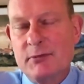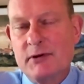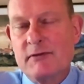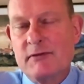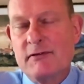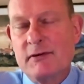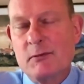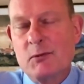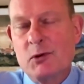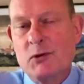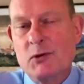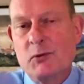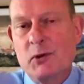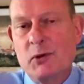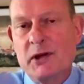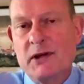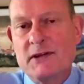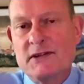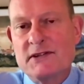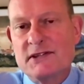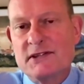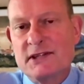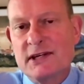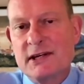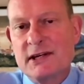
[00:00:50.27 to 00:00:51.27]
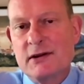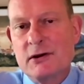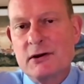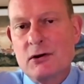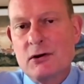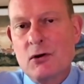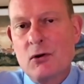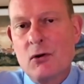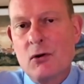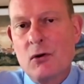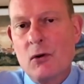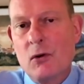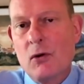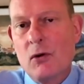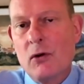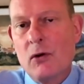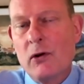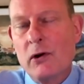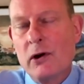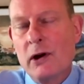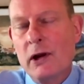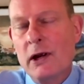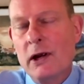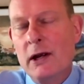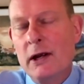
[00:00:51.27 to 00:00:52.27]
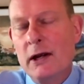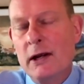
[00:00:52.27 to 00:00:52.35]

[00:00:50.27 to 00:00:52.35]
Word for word: but from what we can see in the core,